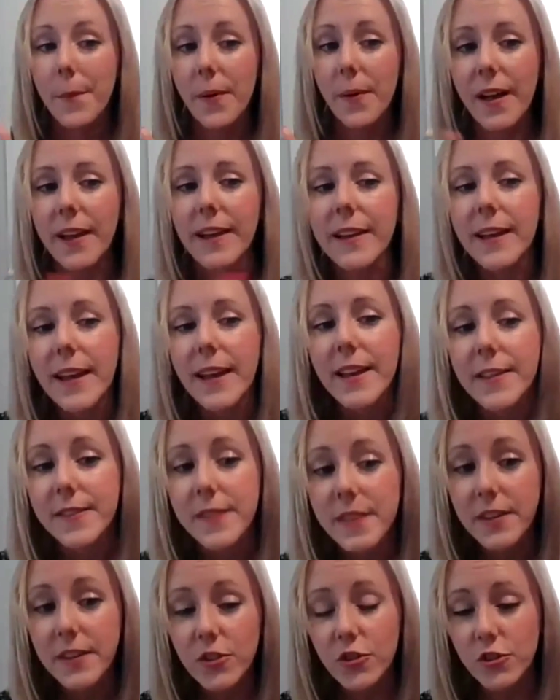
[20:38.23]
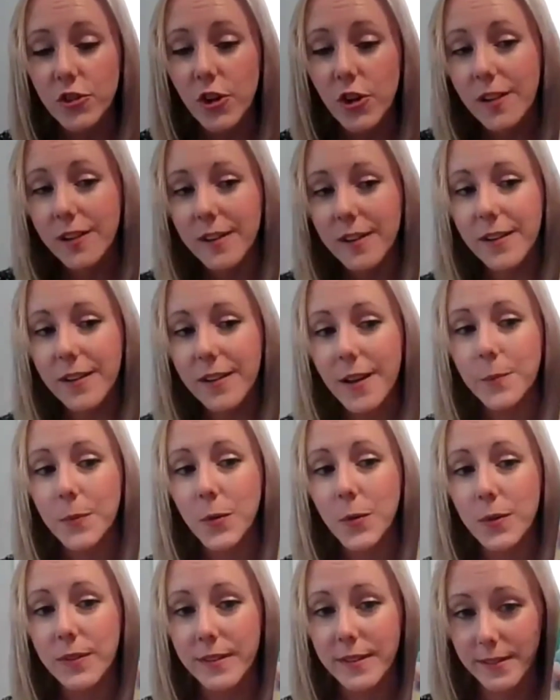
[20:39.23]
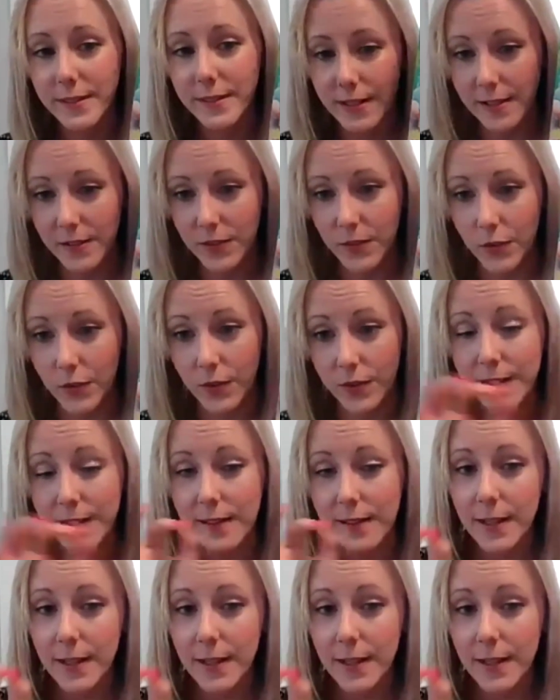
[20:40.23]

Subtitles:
But this chalk comes with stencils.